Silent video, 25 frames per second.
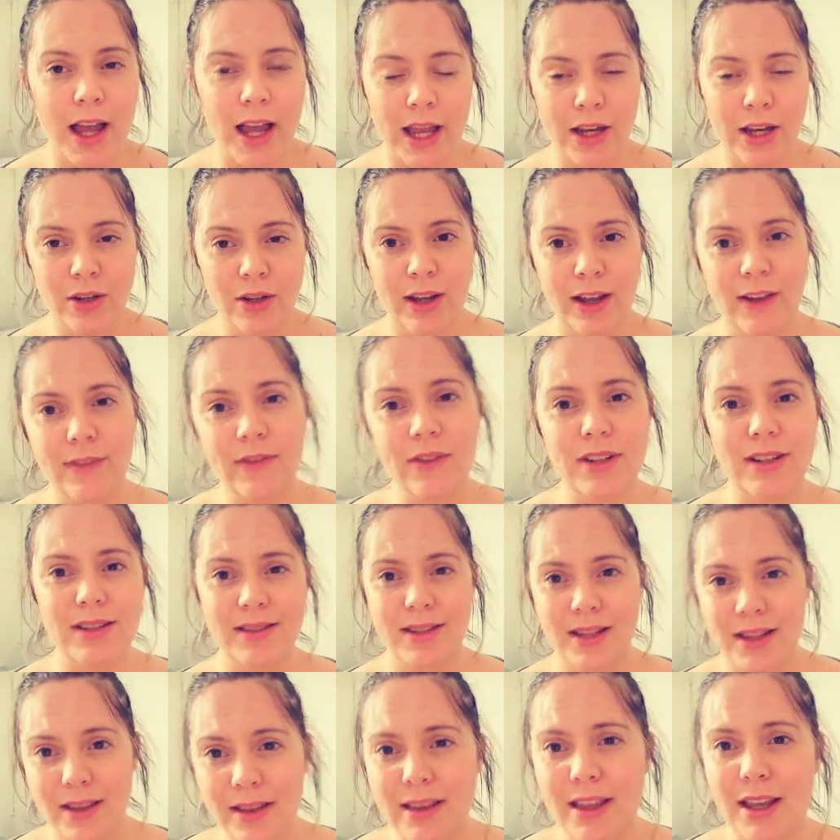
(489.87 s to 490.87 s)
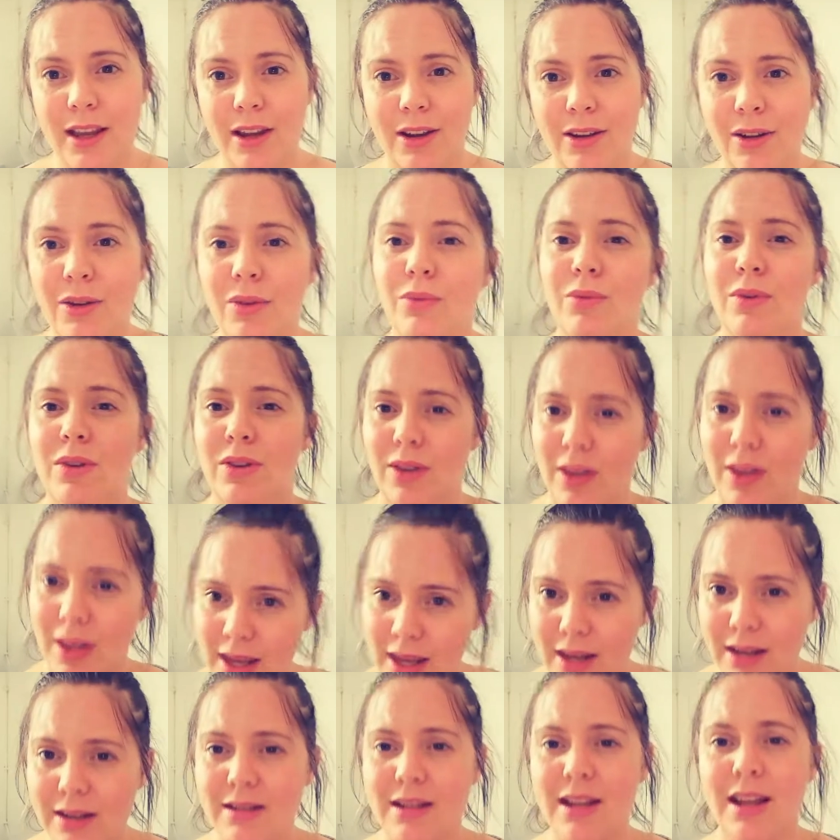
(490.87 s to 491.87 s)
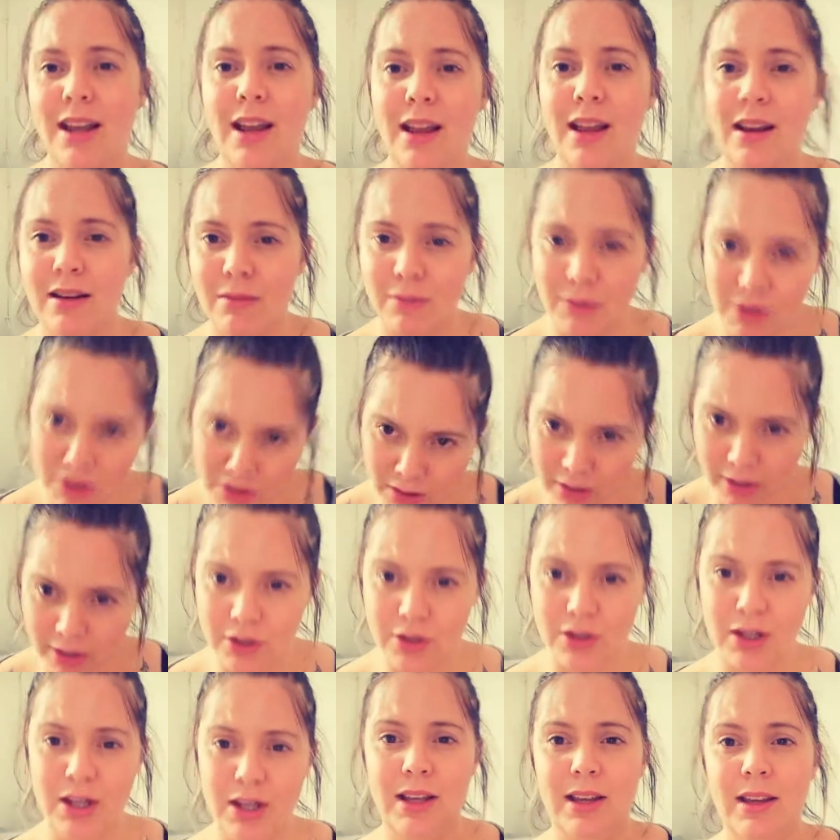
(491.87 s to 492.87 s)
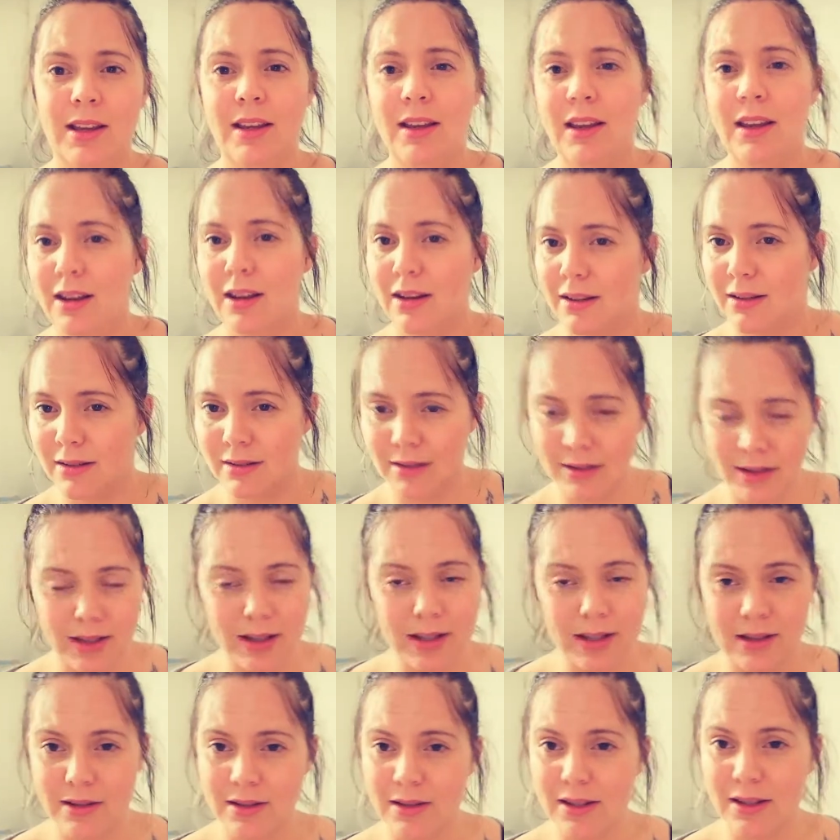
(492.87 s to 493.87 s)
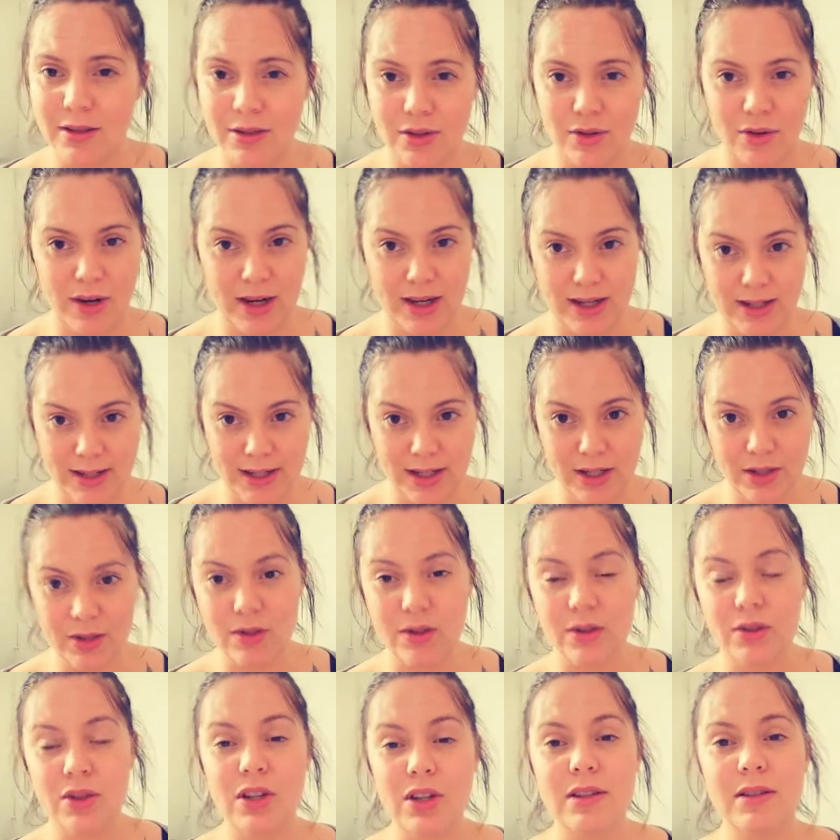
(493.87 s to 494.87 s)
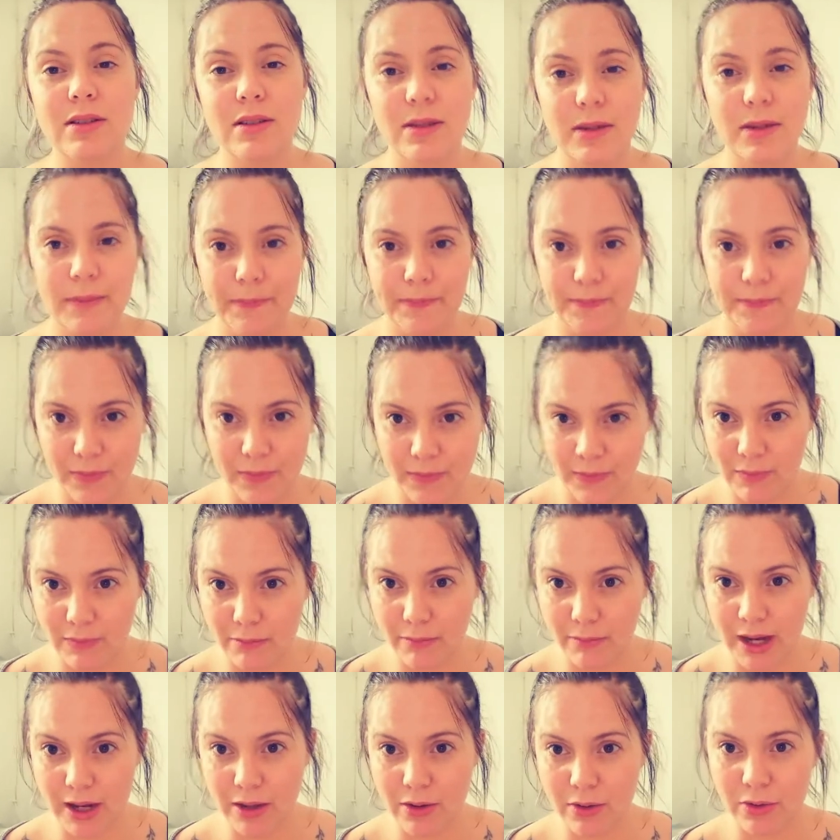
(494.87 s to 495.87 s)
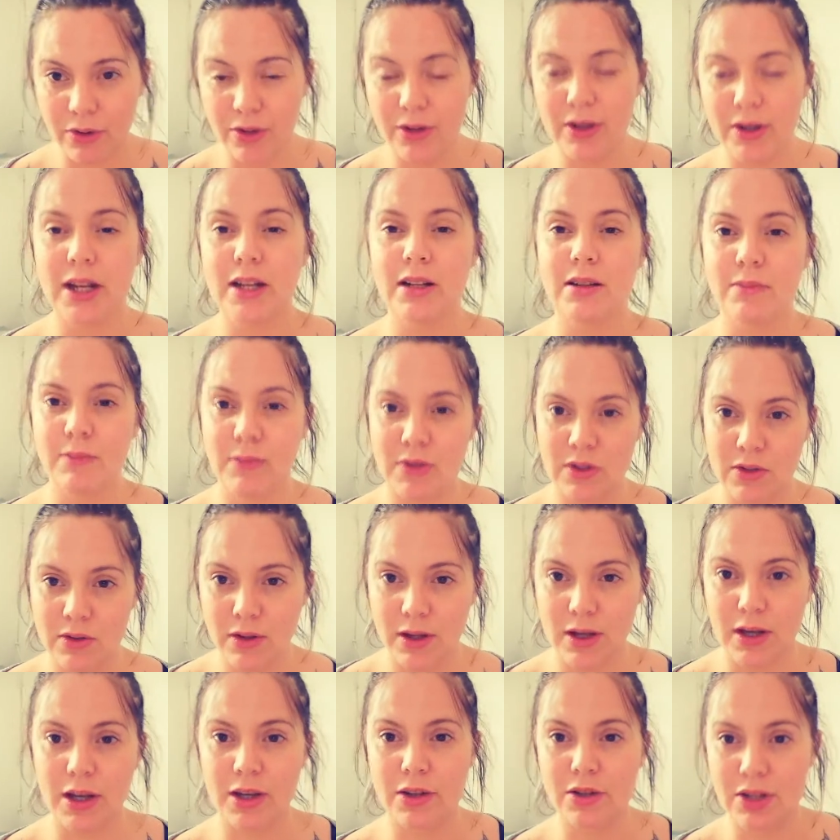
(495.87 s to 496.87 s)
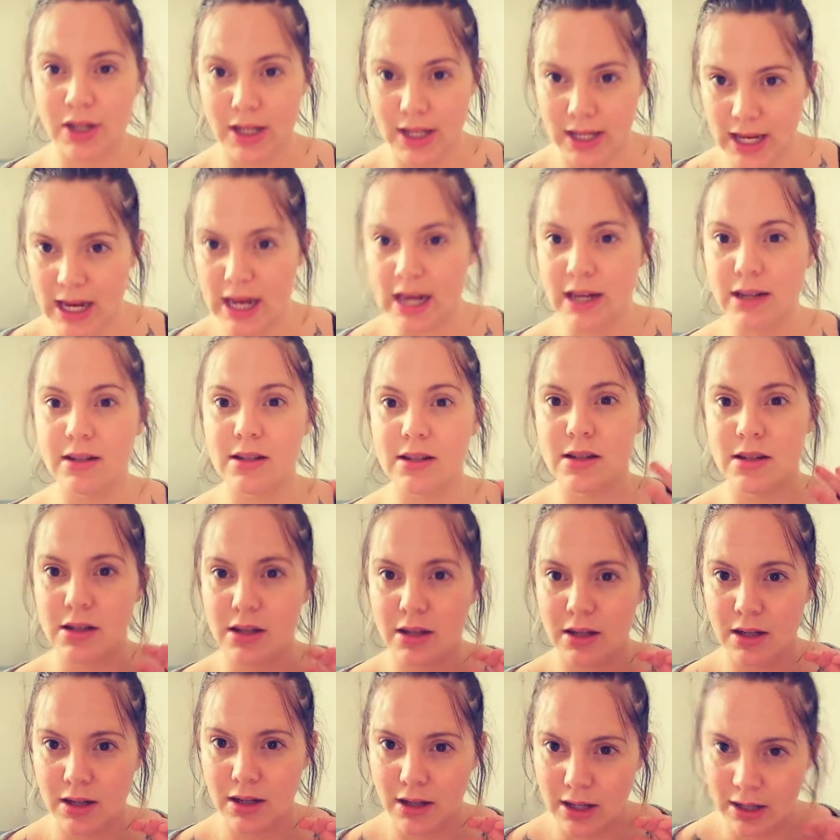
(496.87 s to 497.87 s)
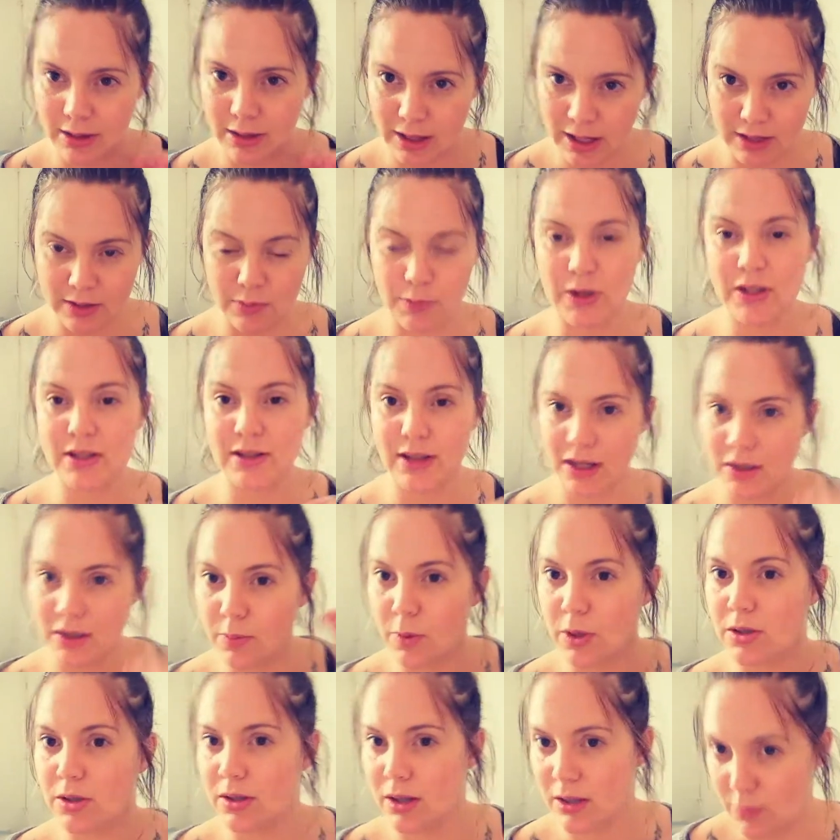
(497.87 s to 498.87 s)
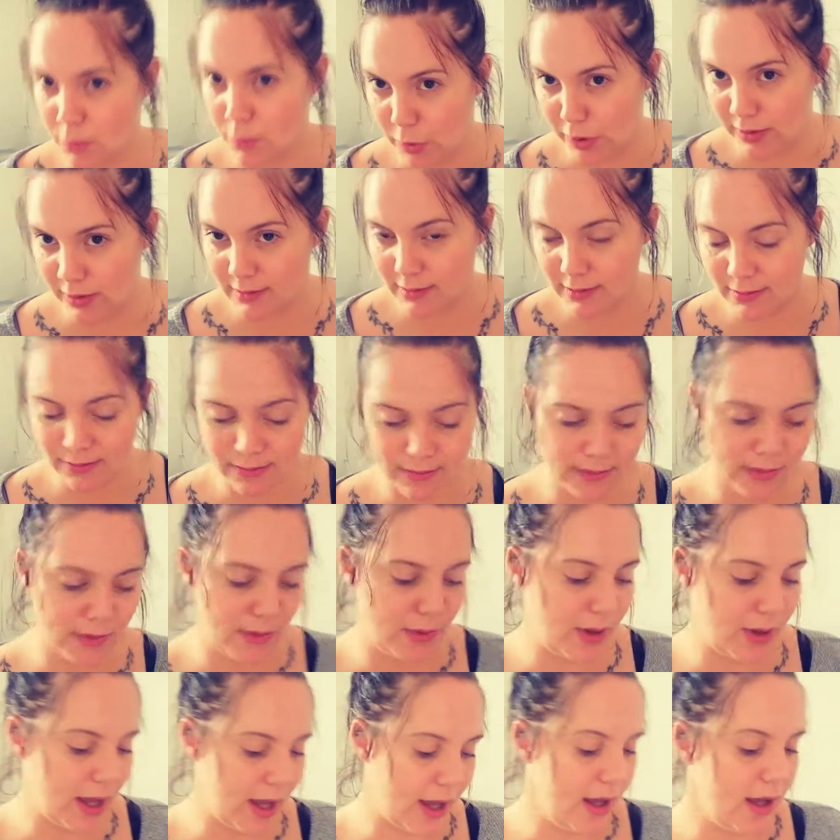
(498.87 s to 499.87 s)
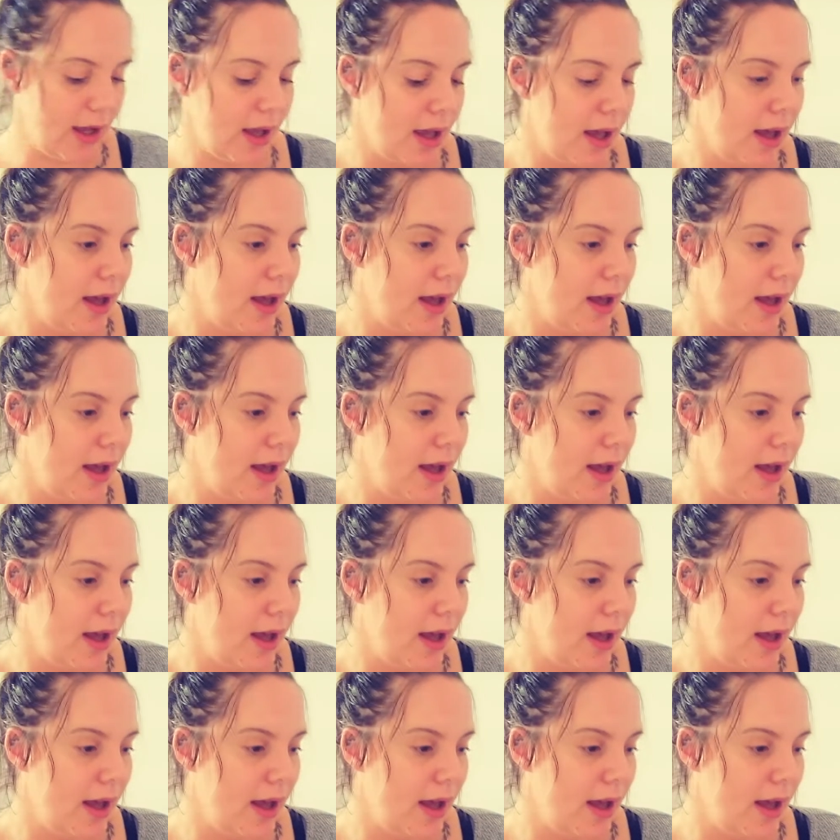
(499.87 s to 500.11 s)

and you have to sit there with heat and massaging, and it's crazy. So just bear through it, massage, heat, express. Okay.